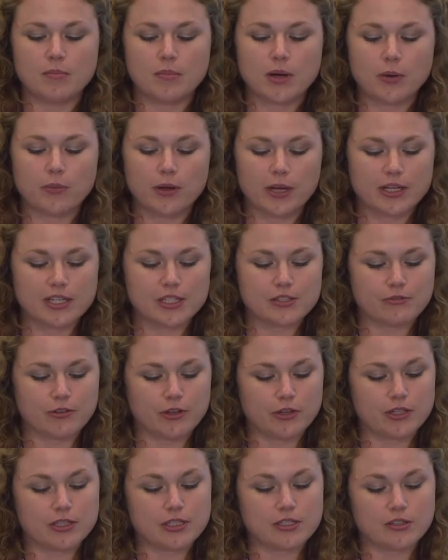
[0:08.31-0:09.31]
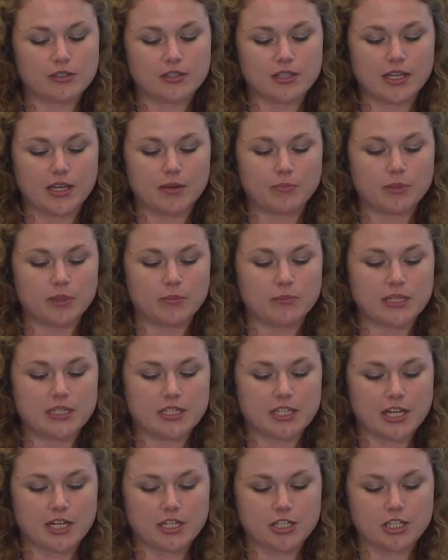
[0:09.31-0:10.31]
My work is focused on the
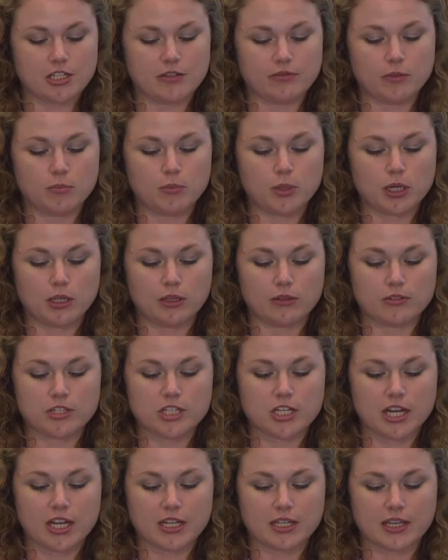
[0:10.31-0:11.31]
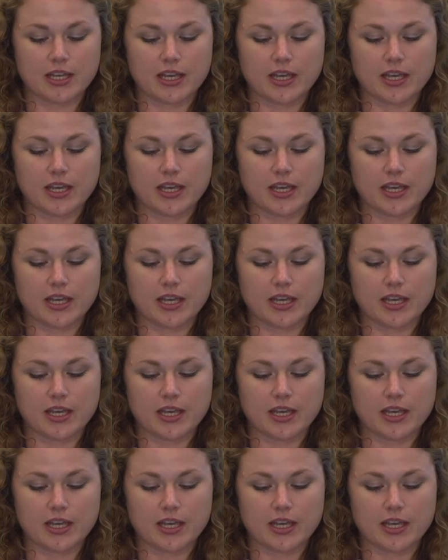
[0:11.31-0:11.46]
implementation of a model of shared